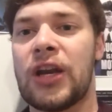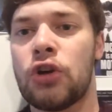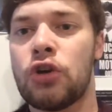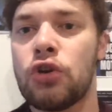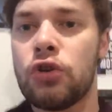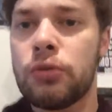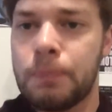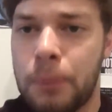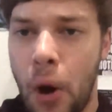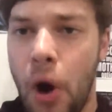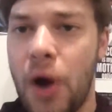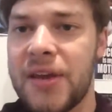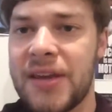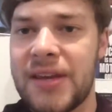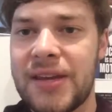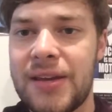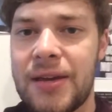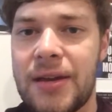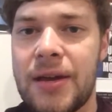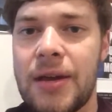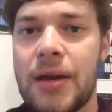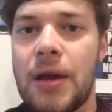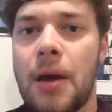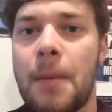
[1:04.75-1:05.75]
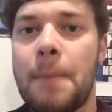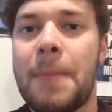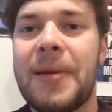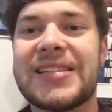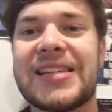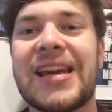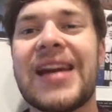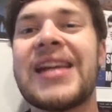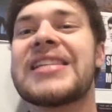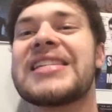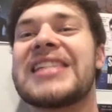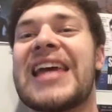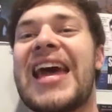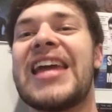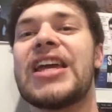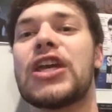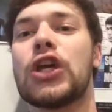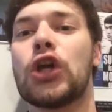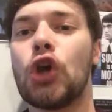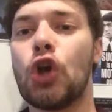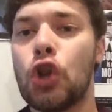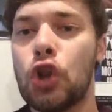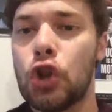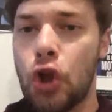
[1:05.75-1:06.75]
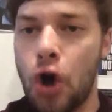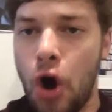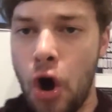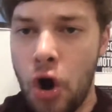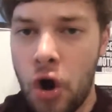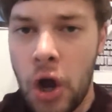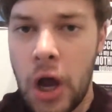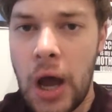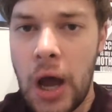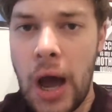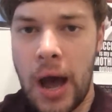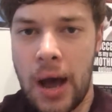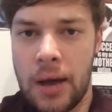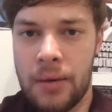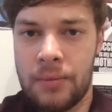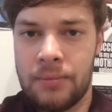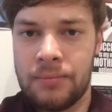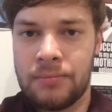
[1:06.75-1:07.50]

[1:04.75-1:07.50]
a good body, but it's going to take you longer.